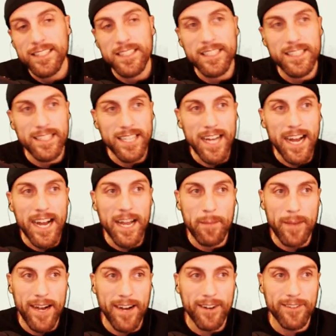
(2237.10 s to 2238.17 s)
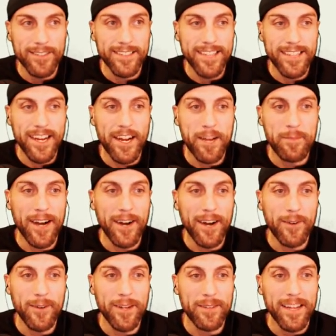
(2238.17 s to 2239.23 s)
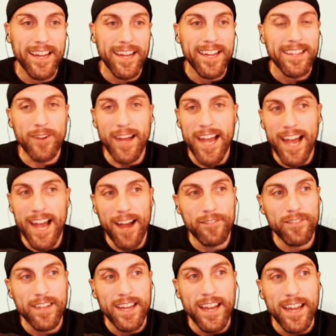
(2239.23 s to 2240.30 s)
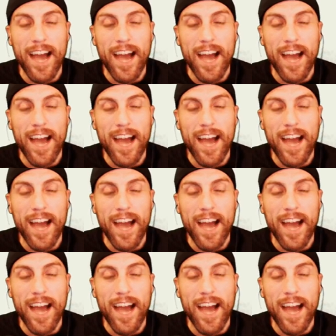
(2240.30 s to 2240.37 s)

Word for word: Time out. Wait a minute.